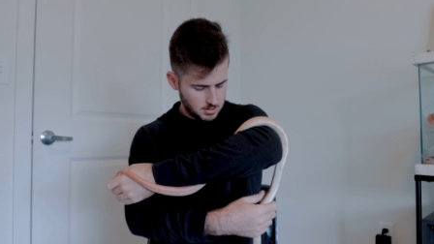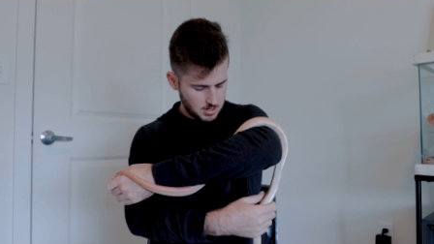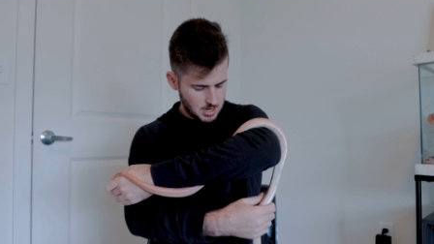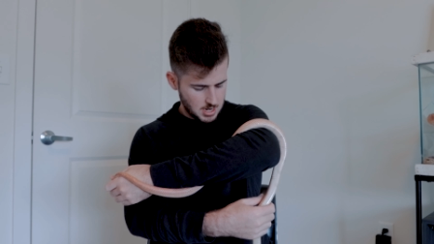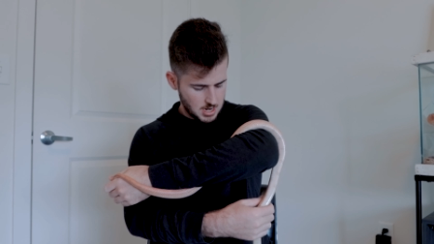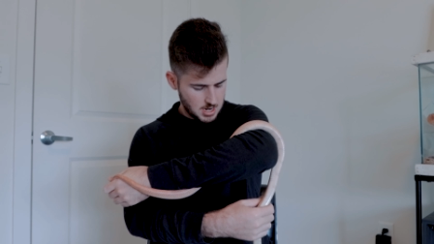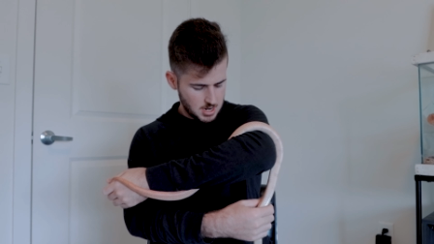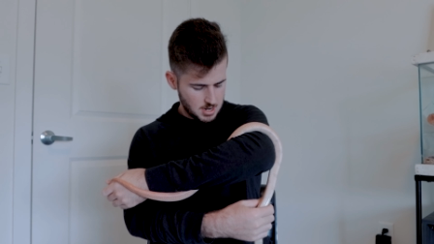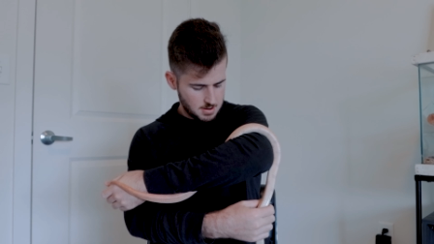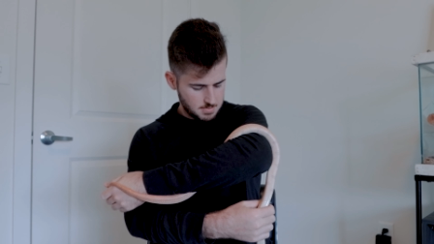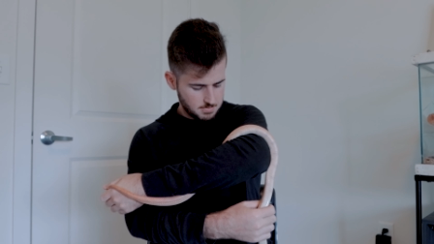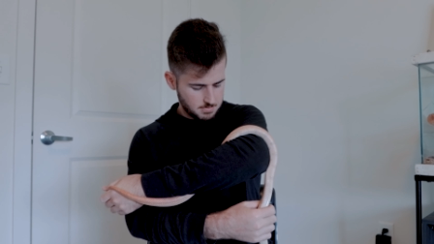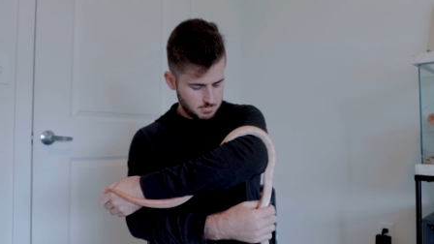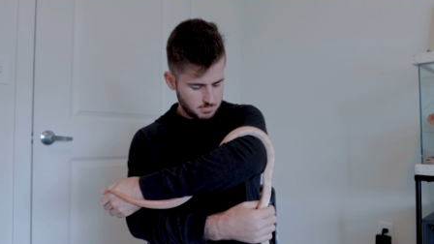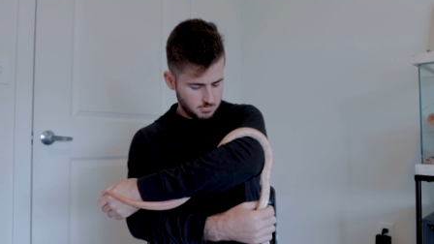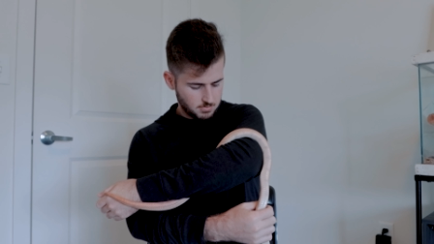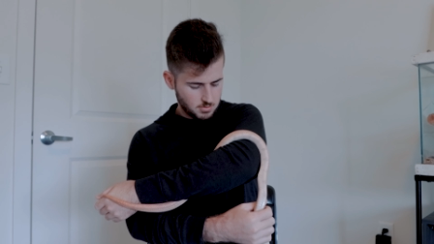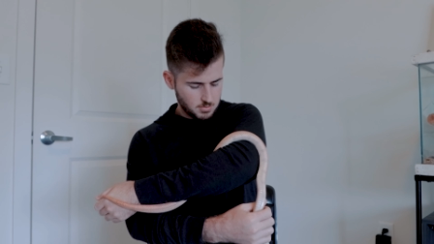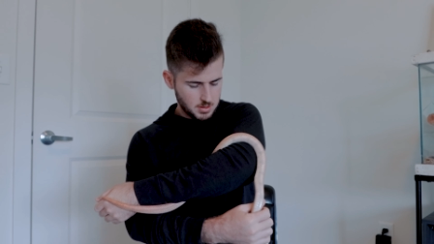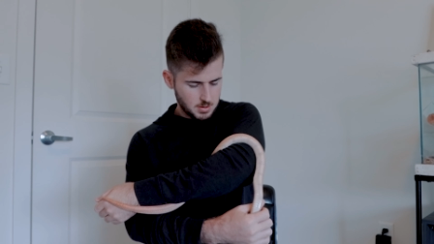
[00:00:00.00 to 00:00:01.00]

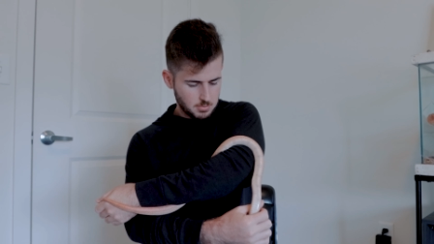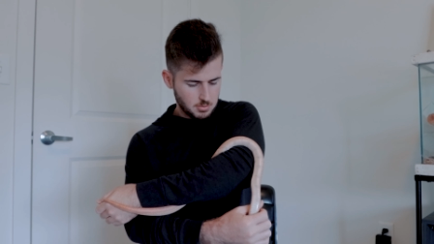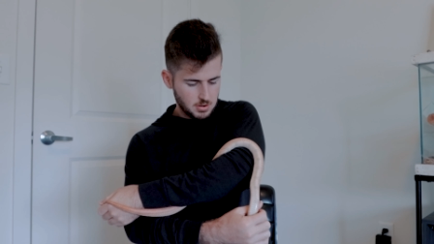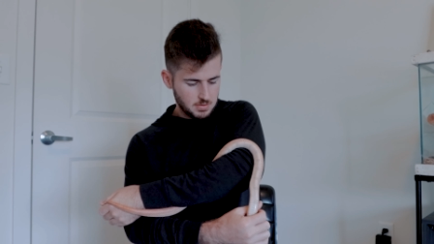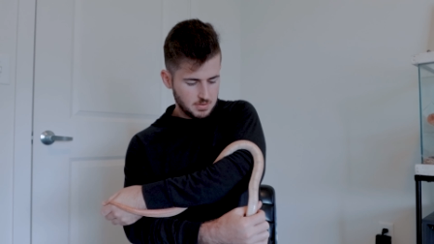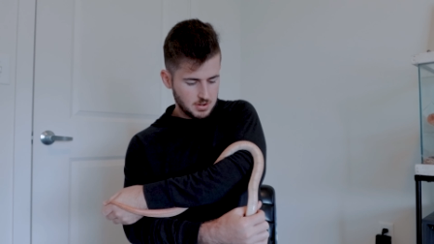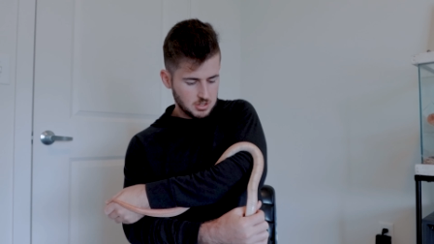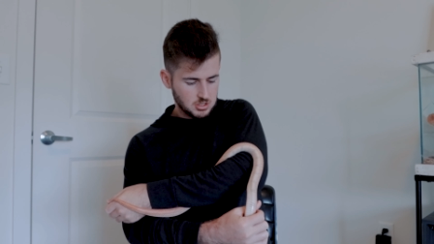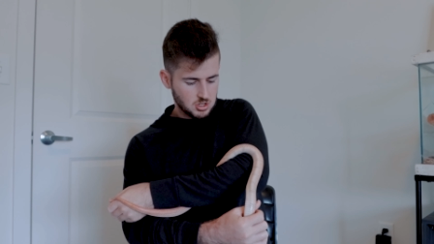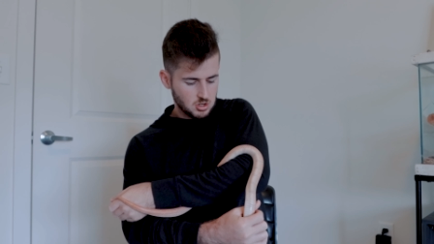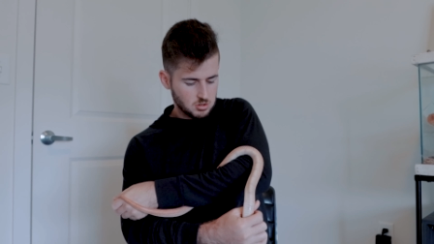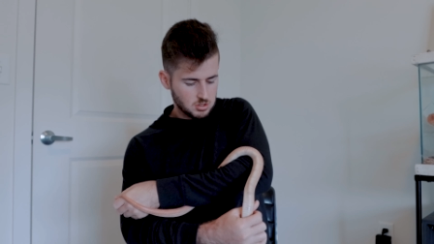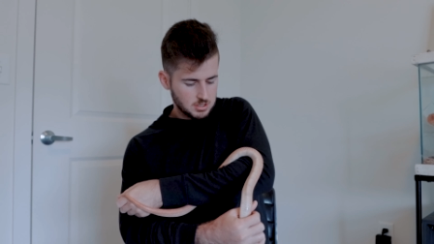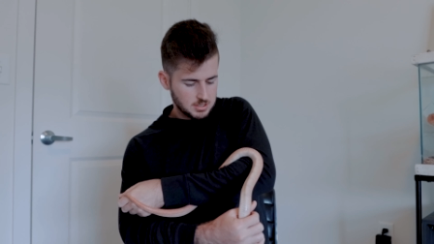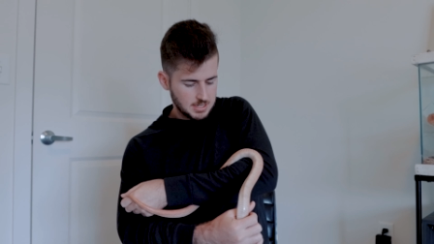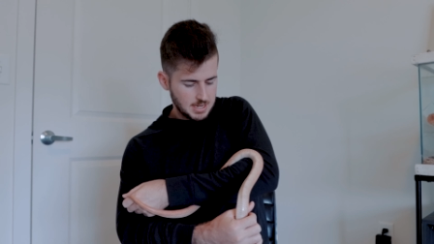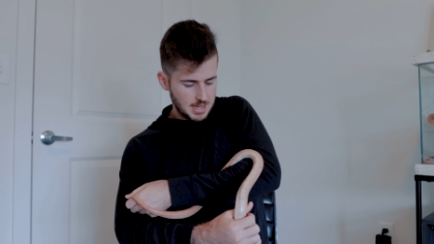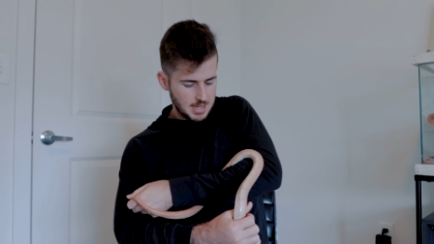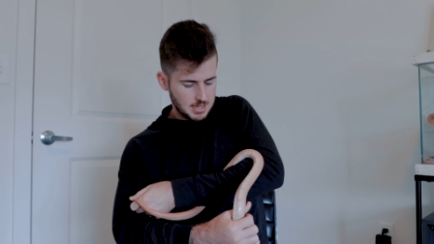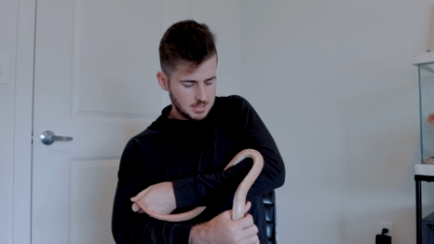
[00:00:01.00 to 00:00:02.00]
um, from the previous owner
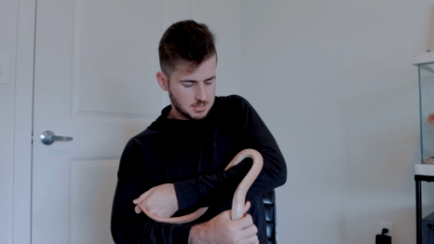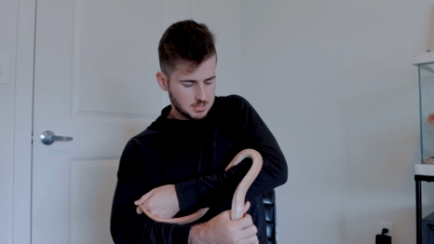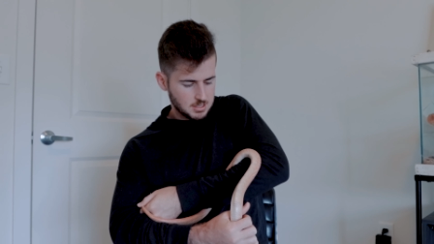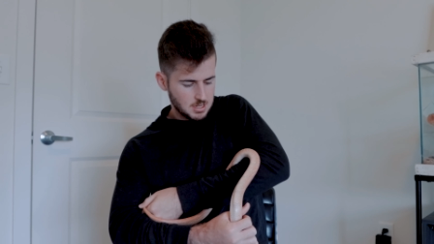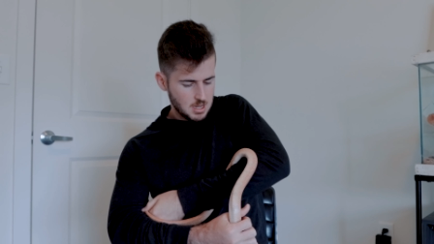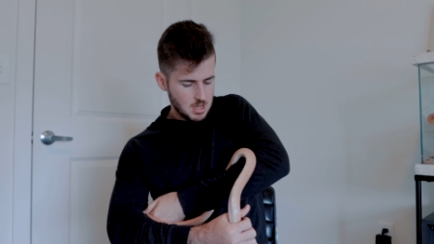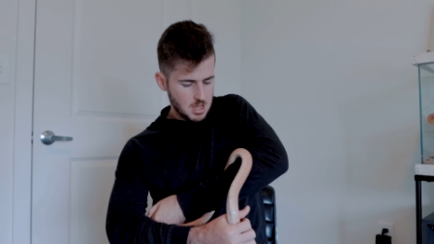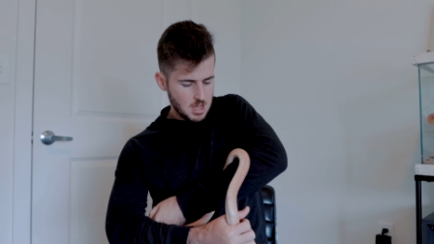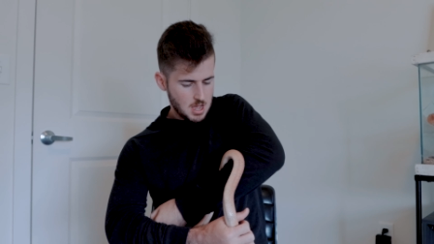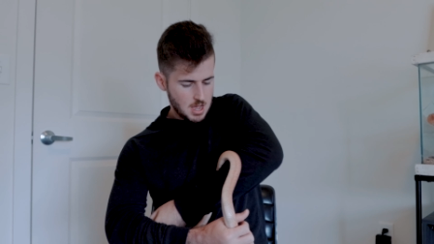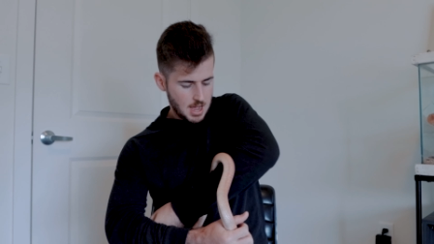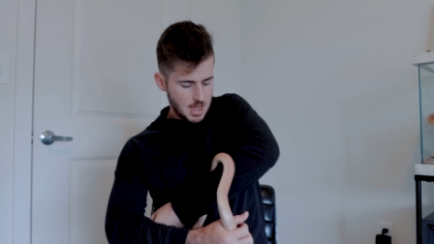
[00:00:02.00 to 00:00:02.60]
says.